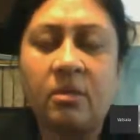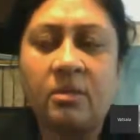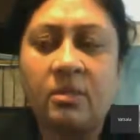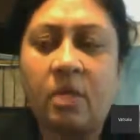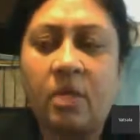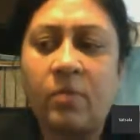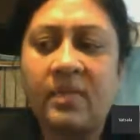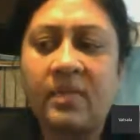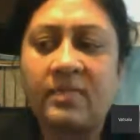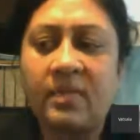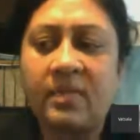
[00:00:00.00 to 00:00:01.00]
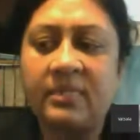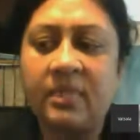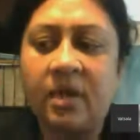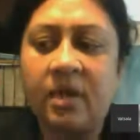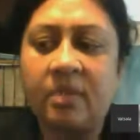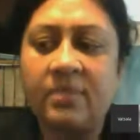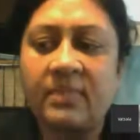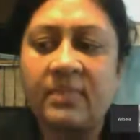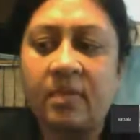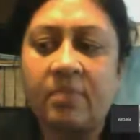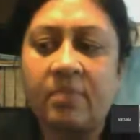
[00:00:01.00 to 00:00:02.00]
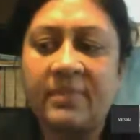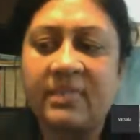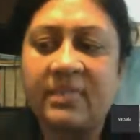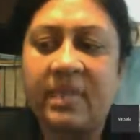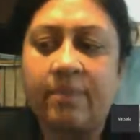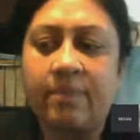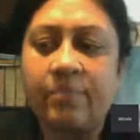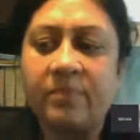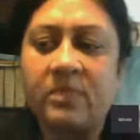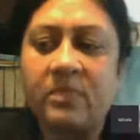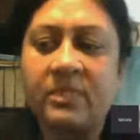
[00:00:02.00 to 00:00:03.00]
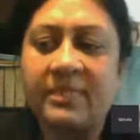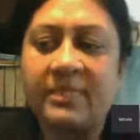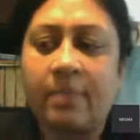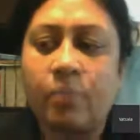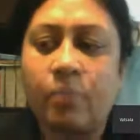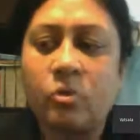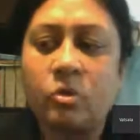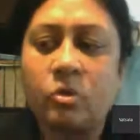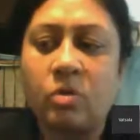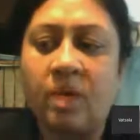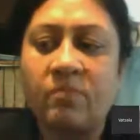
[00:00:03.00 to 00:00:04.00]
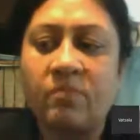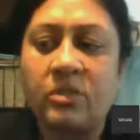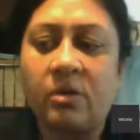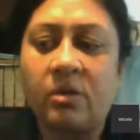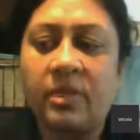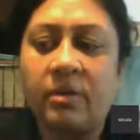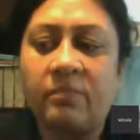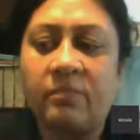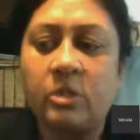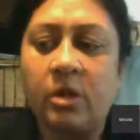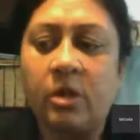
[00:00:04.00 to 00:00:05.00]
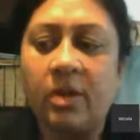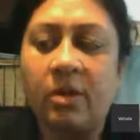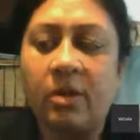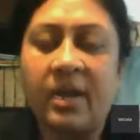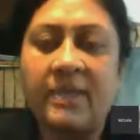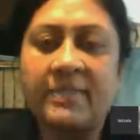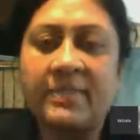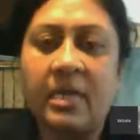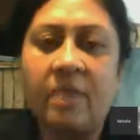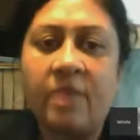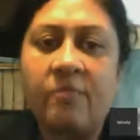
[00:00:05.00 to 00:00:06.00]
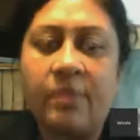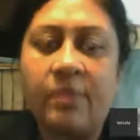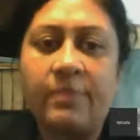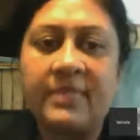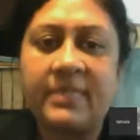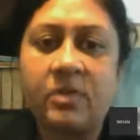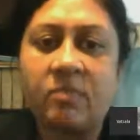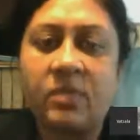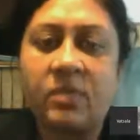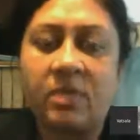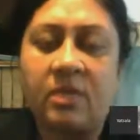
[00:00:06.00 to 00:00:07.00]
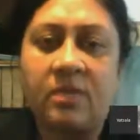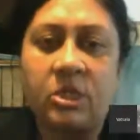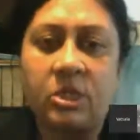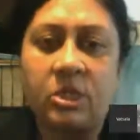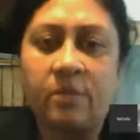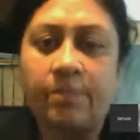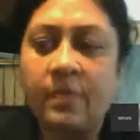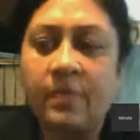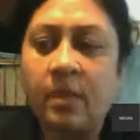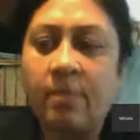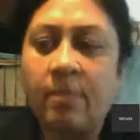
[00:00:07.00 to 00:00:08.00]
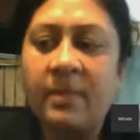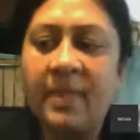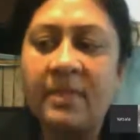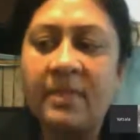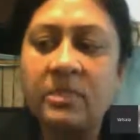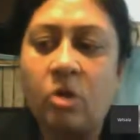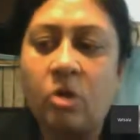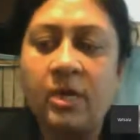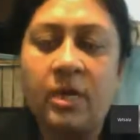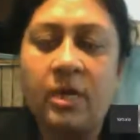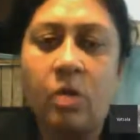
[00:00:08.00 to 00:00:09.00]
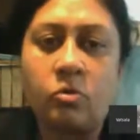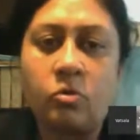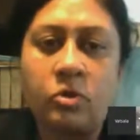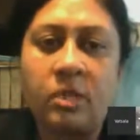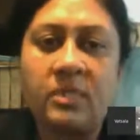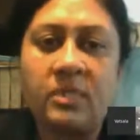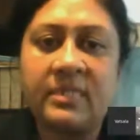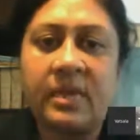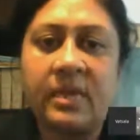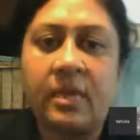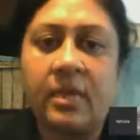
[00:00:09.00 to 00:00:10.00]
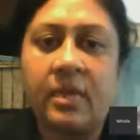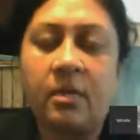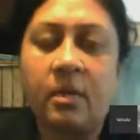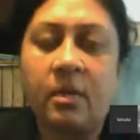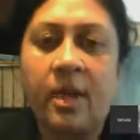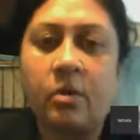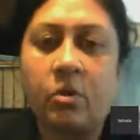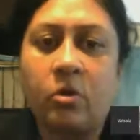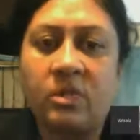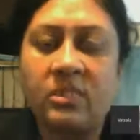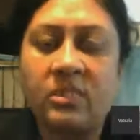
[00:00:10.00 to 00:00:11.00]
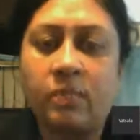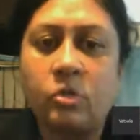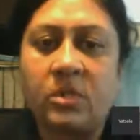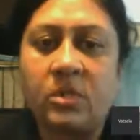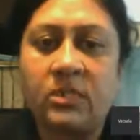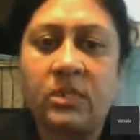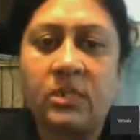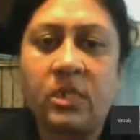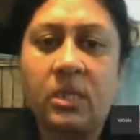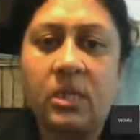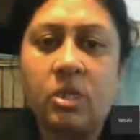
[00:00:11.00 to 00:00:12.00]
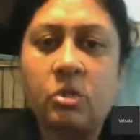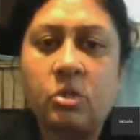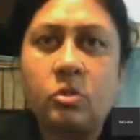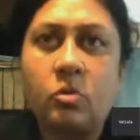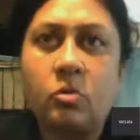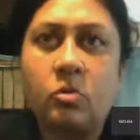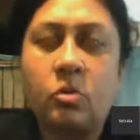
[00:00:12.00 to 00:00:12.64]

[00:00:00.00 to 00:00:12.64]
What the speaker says: Nowadays, there is an Akrama Sakrama scheme which is supposed to come, which will regularize 50% of the deviation, but that is not yet out. It is still in High Court. It is sub judice. So,